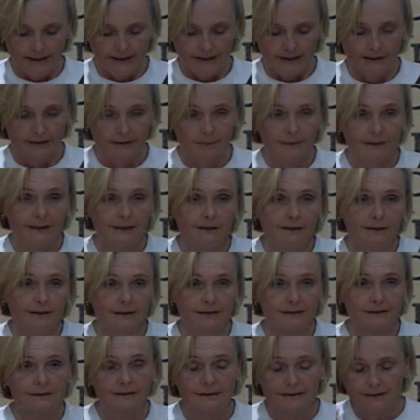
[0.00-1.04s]
In many
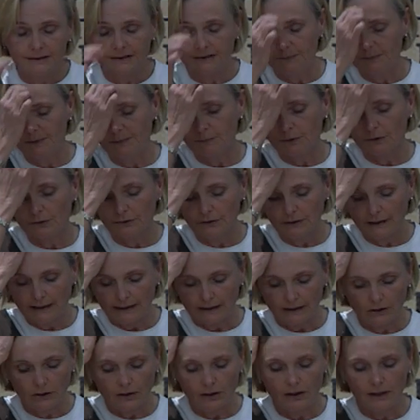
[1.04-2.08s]
instances, people who
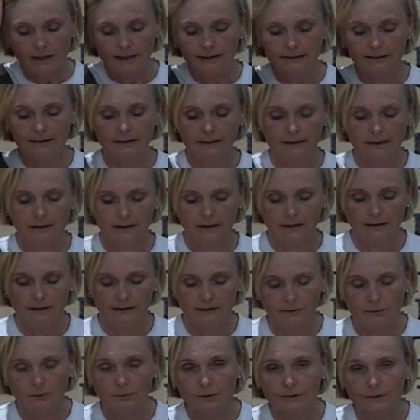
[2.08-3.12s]
got caught
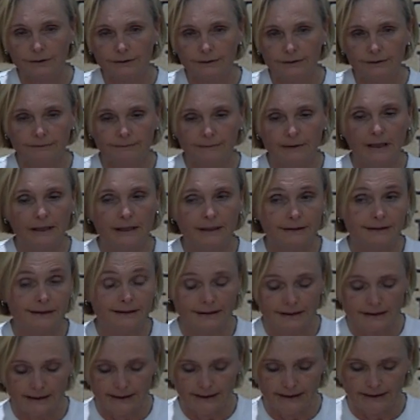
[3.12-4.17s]
were
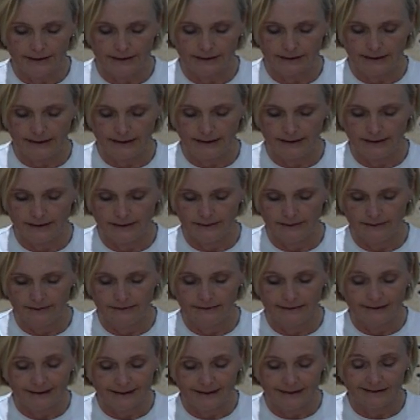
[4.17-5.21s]
detained, and
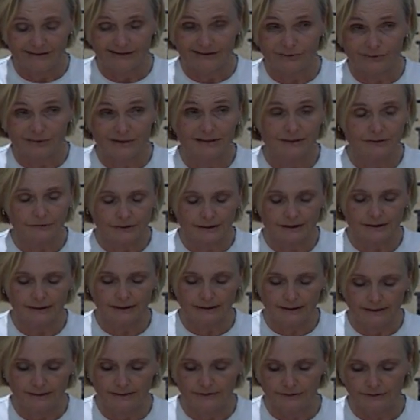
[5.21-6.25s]
that really
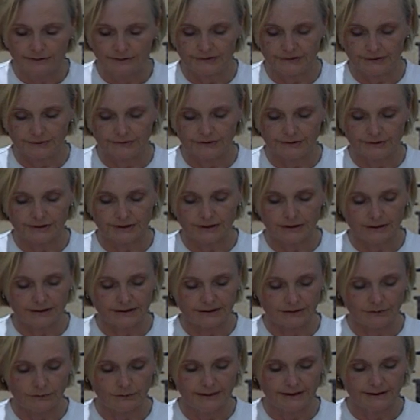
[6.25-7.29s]
translated into serious
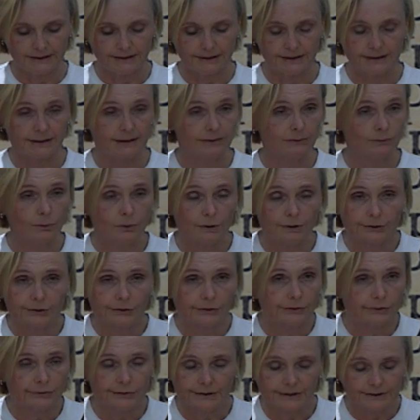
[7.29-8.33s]
consequences at
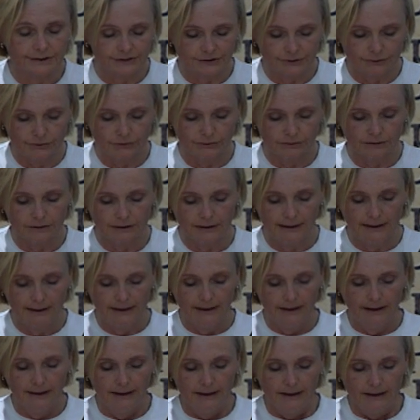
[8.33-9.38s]
work or at school
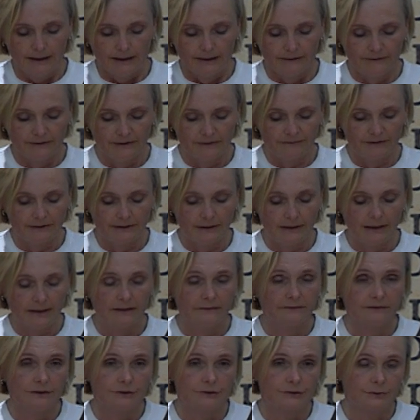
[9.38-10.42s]
if they found
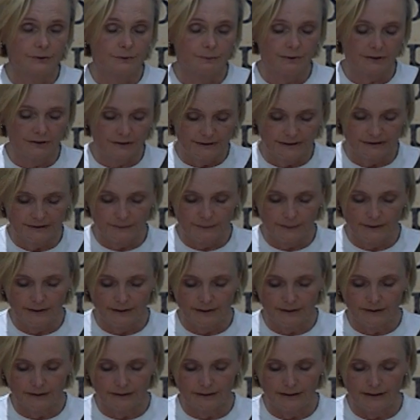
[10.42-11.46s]
out that you were
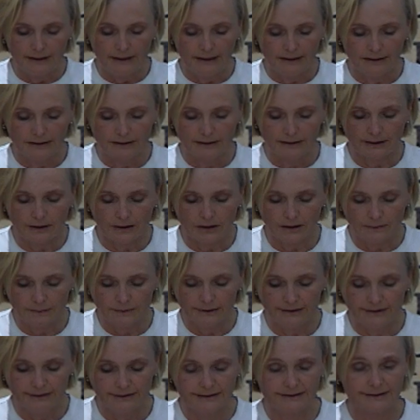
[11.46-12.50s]
participating in
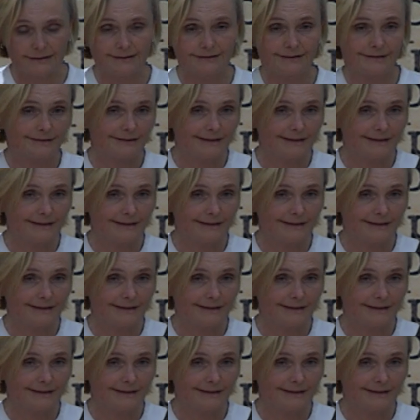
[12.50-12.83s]
anti-communist,